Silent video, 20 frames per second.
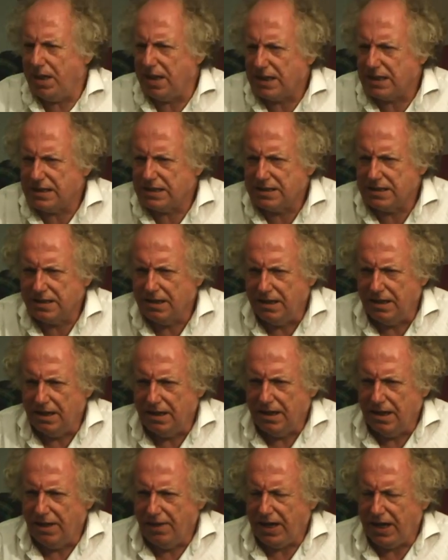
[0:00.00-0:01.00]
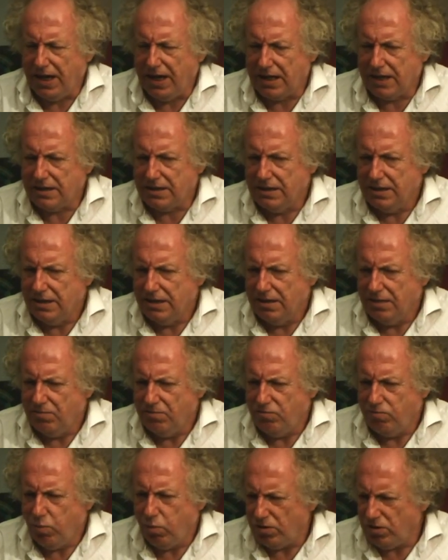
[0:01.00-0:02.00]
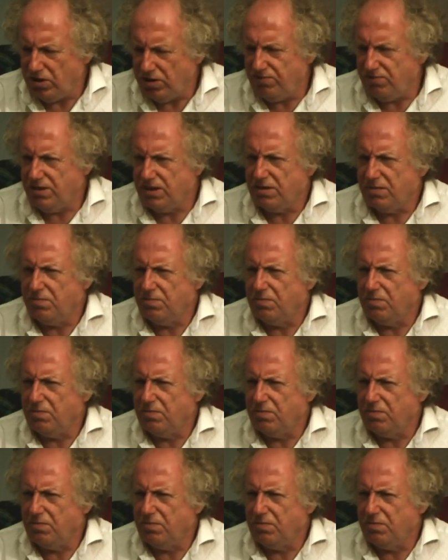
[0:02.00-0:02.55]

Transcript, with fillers: Max. Yeah. That this guy is